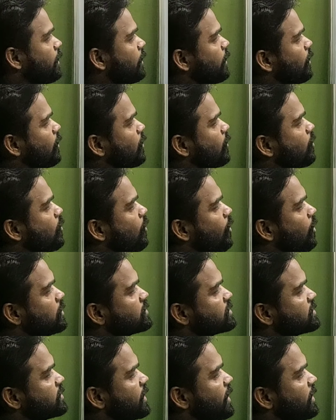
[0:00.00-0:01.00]
Now,
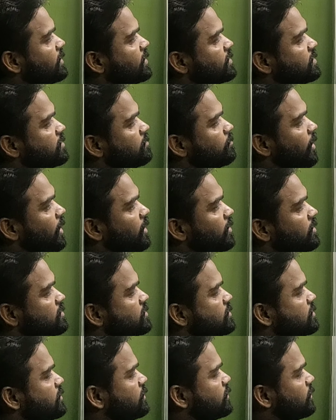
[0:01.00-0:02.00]
cos 90 minus
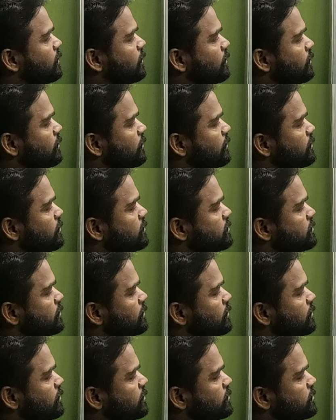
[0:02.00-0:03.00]
theta is
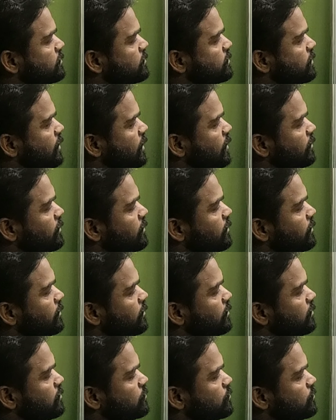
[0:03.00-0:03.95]
sin theta,